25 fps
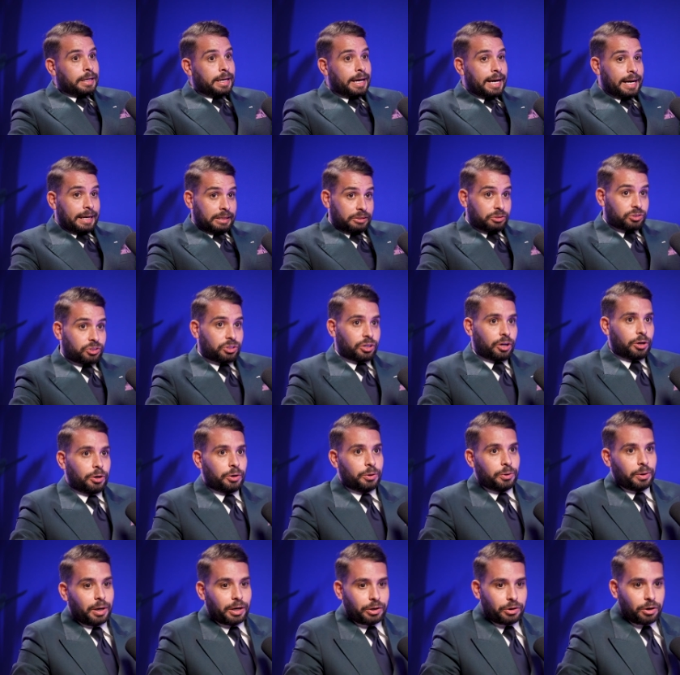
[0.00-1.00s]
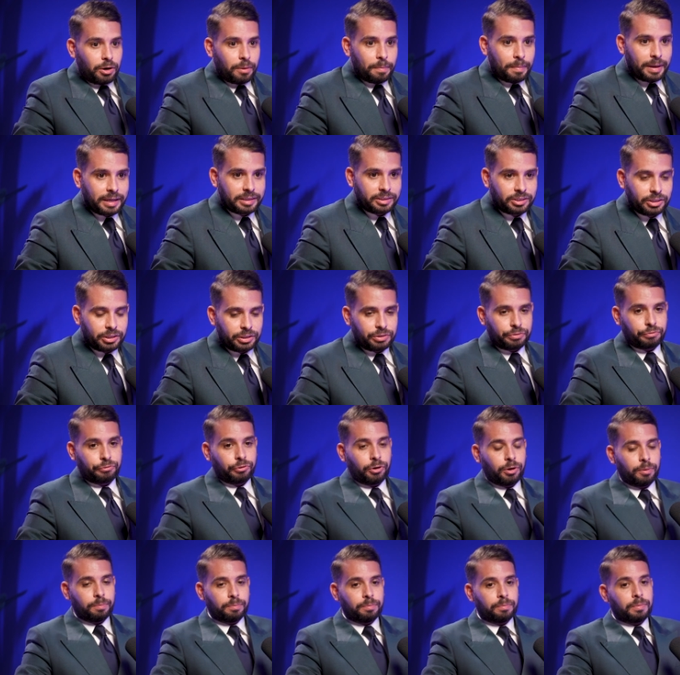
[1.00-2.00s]
Yeah, so I got a message
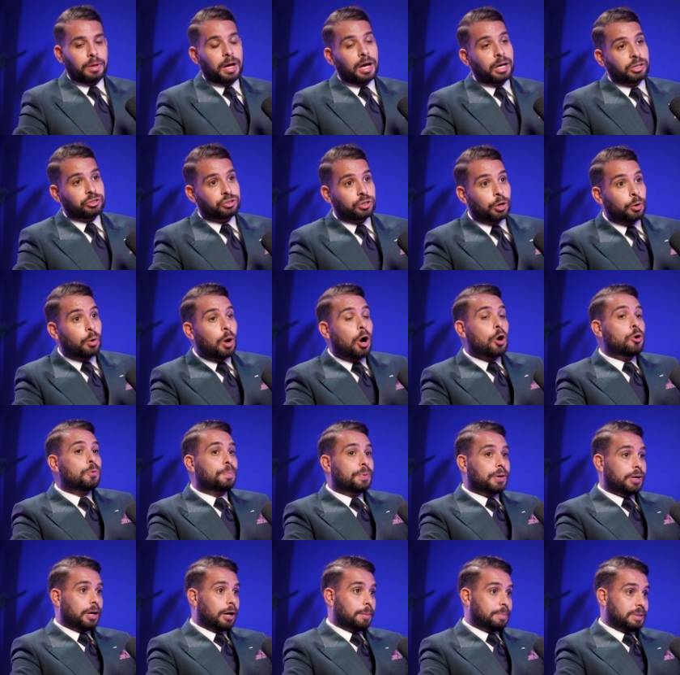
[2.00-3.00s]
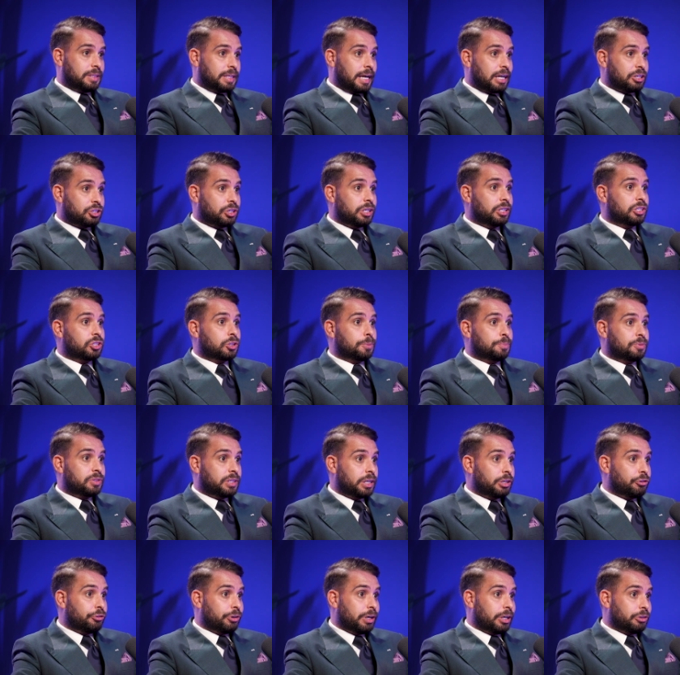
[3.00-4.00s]
from... so Openhub is actually a
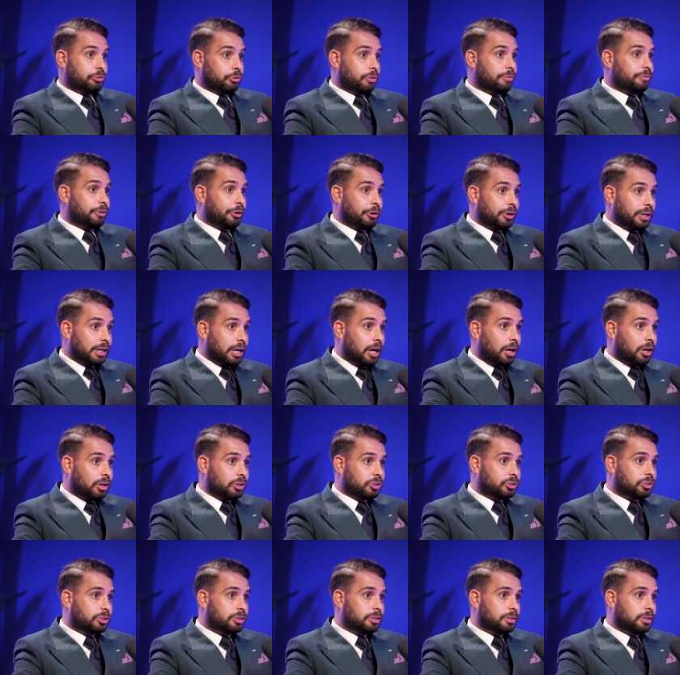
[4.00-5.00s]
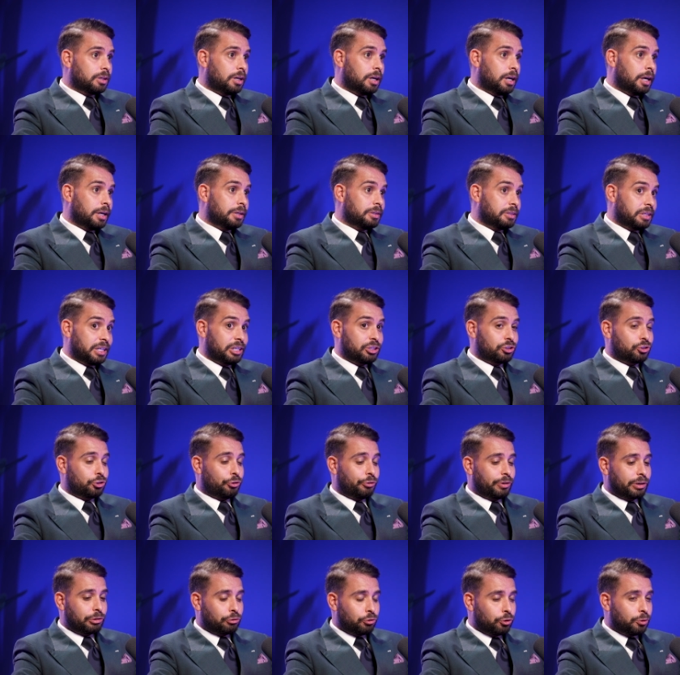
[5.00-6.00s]
subsidiary under a very large and
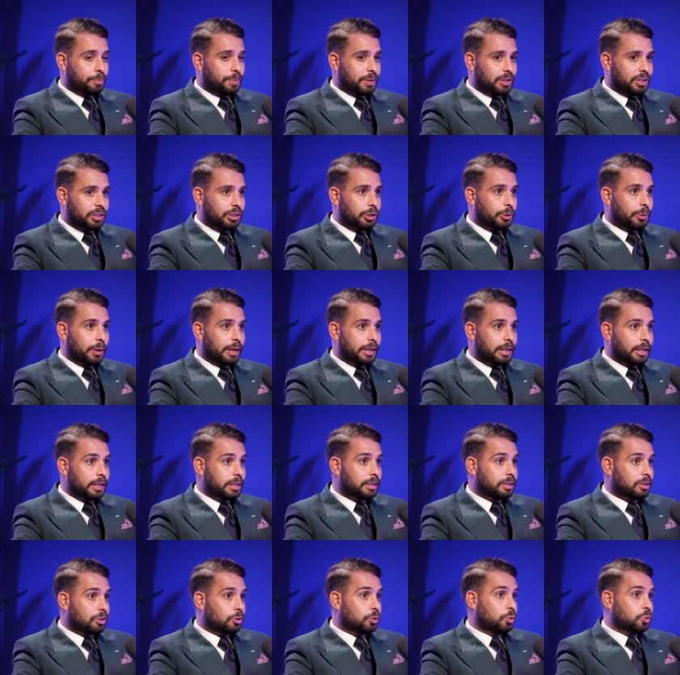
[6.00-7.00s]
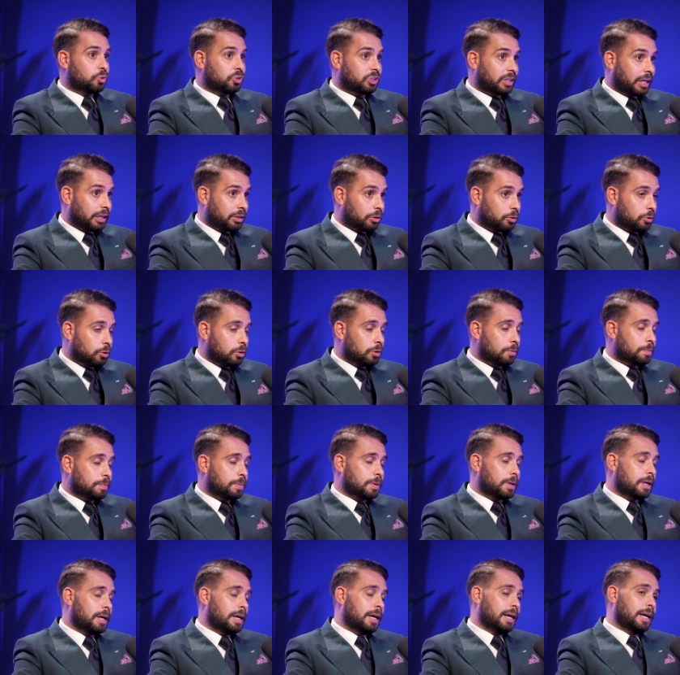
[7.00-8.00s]
historic group in the UAE called Sencorp.
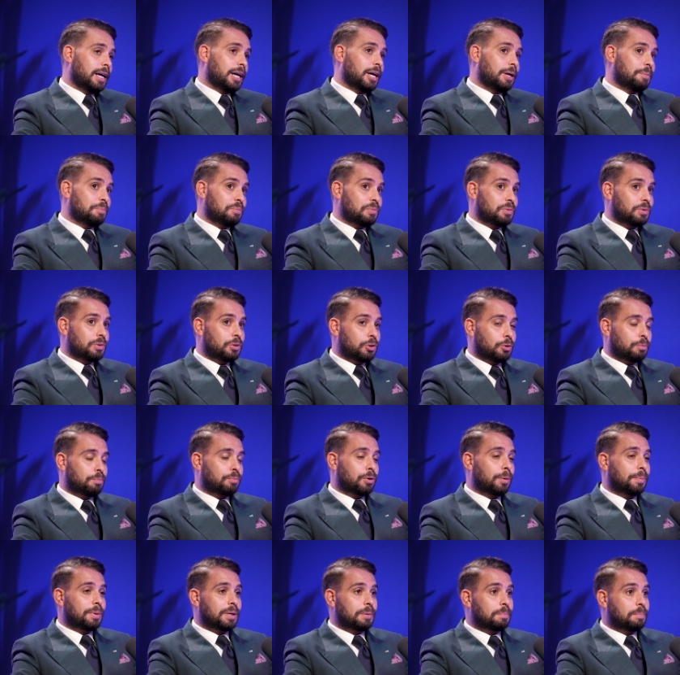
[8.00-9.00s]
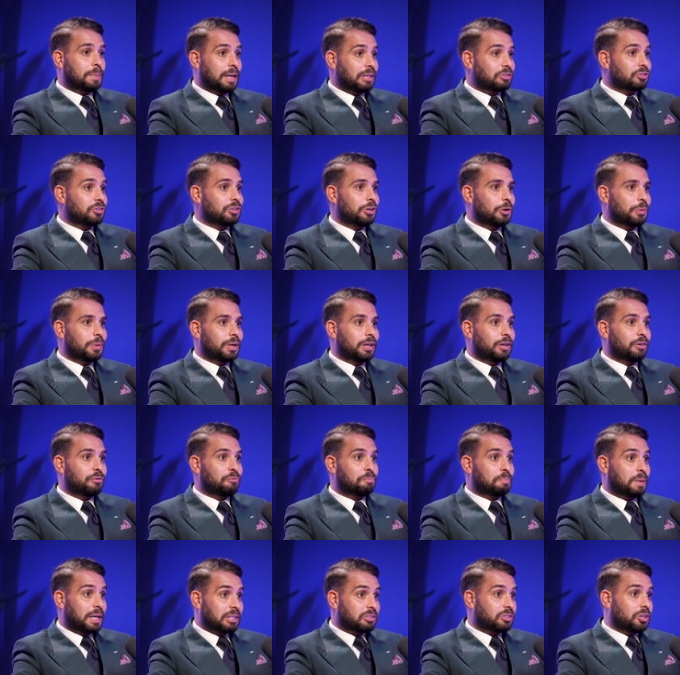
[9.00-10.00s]
You'll probably better know it
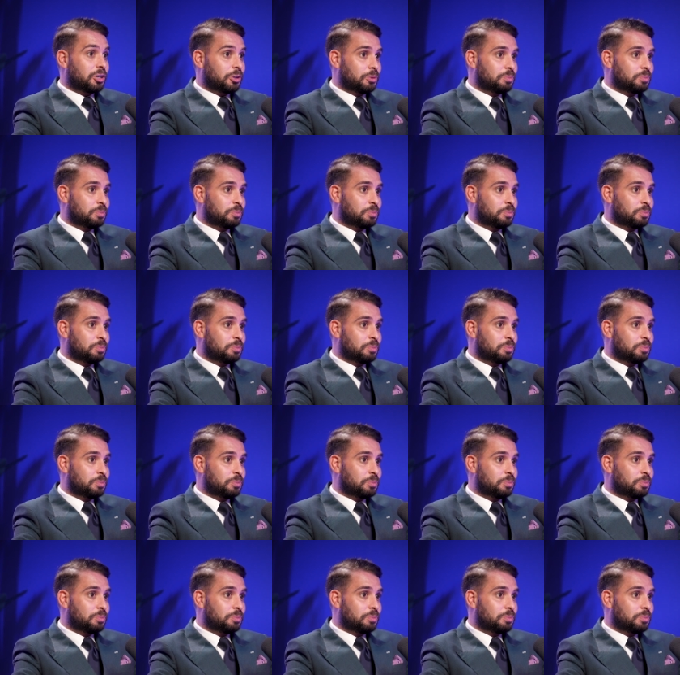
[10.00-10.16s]
of Better